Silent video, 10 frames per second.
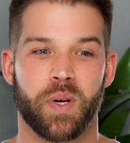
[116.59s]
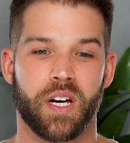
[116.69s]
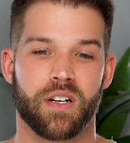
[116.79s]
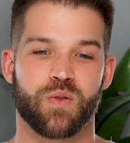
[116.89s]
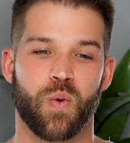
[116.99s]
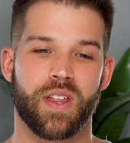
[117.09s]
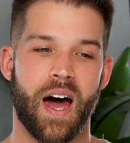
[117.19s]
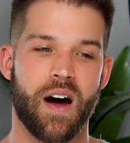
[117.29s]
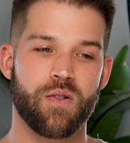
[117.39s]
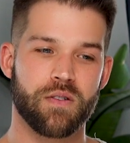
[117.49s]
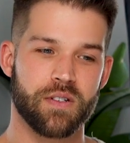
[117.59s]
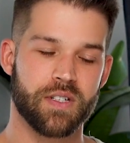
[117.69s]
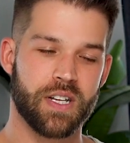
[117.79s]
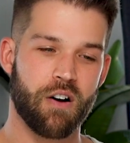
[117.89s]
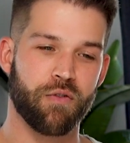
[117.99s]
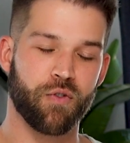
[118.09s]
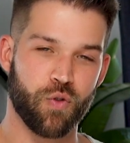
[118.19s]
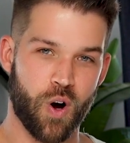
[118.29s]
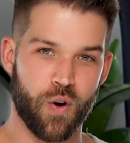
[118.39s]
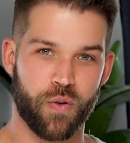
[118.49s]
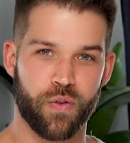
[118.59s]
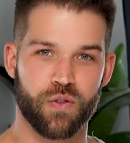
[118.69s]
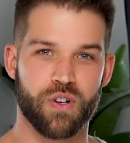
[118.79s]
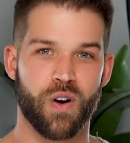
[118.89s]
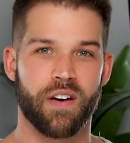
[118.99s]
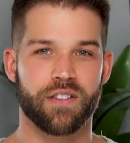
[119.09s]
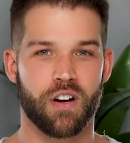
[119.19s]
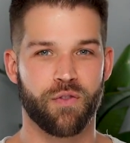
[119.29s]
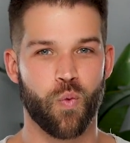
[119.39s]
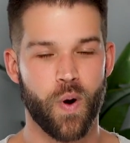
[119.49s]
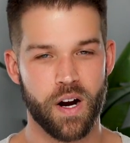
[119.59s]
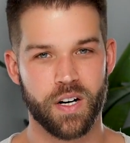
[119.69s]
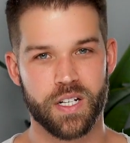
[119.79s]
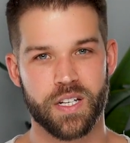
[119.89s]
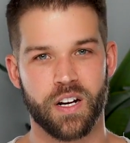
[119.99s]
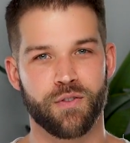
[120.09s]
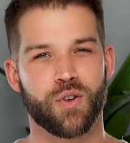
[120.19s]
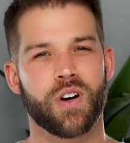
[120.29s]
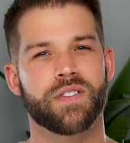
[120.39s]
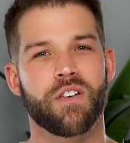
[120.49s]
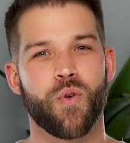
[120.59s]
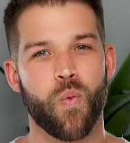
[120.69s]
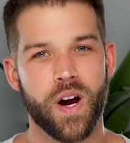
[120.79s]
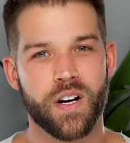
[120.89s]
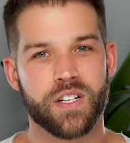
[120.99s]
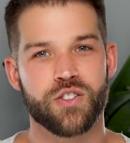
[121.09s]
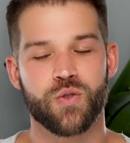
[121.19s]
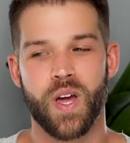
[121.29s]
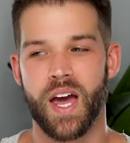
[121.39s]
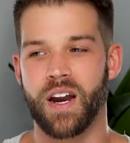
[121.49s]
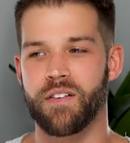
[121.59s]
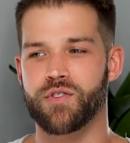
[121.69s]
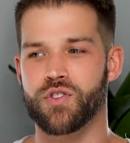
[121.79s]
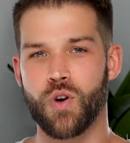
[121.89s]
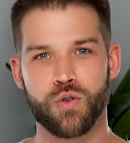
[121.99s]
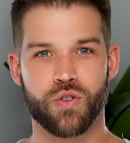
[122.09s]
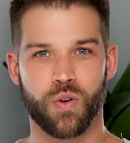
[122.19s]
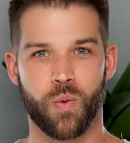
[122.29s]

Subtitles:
Because without self-growth, you don't have self-awareness, and if you don't have self-awareness, you can't have social